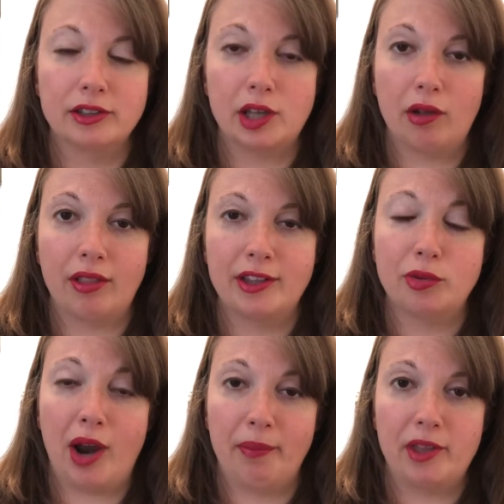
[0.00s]
So let's
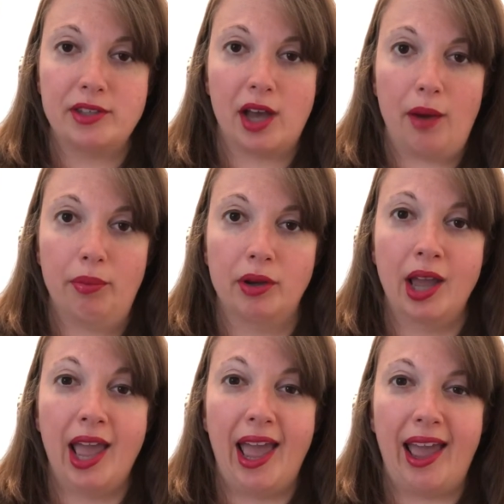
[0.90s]
wrap this up
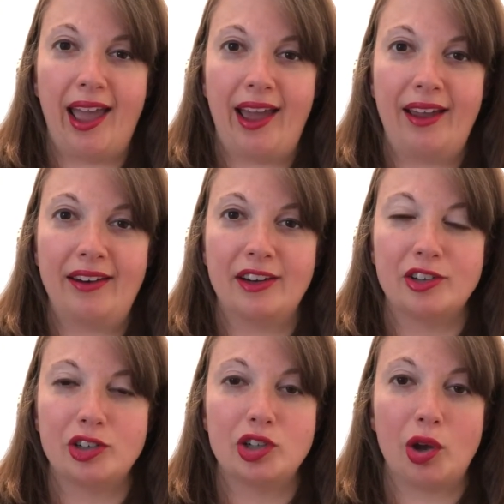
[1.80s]
and
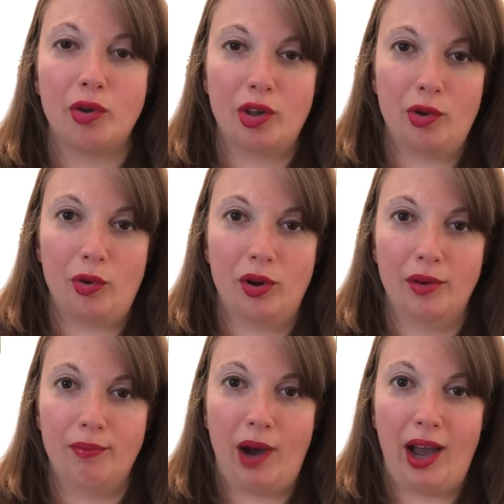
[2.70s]
just show you
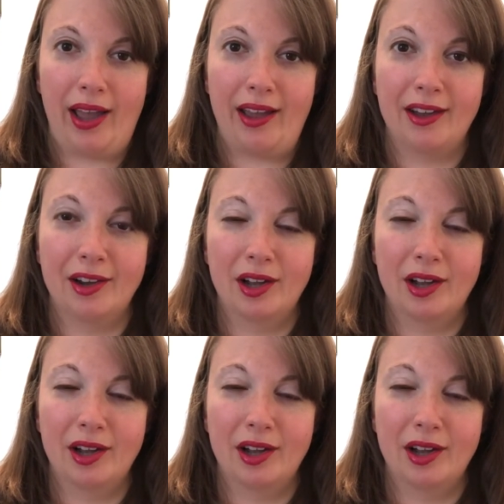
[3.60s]
my